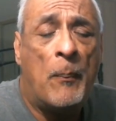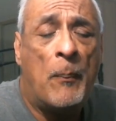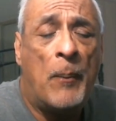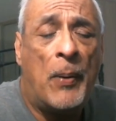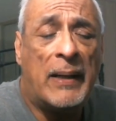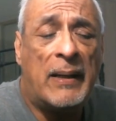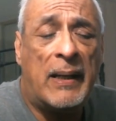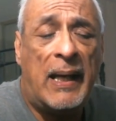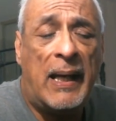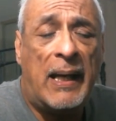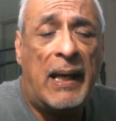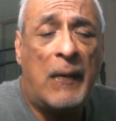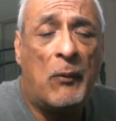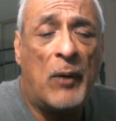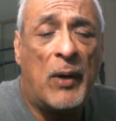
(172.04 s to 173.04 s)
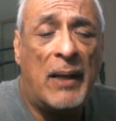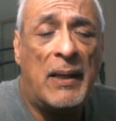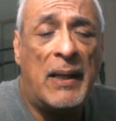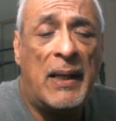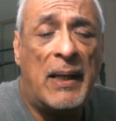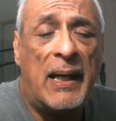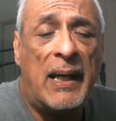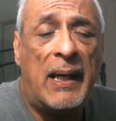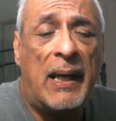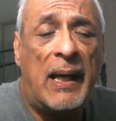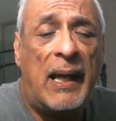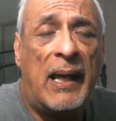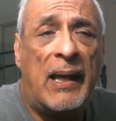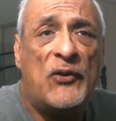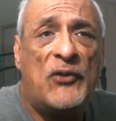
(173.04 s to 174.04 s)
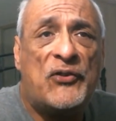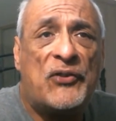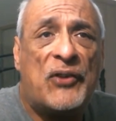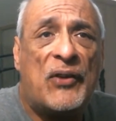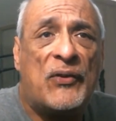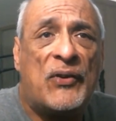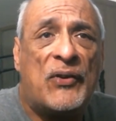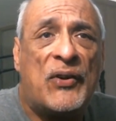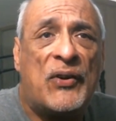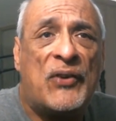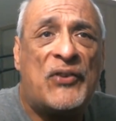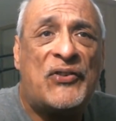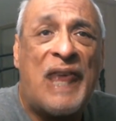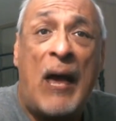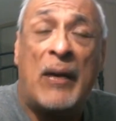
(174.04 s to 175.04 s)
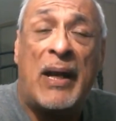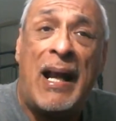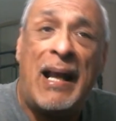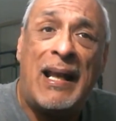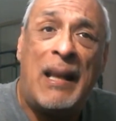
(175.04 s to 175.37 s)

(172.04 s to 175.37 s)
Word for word: But he really is the sound.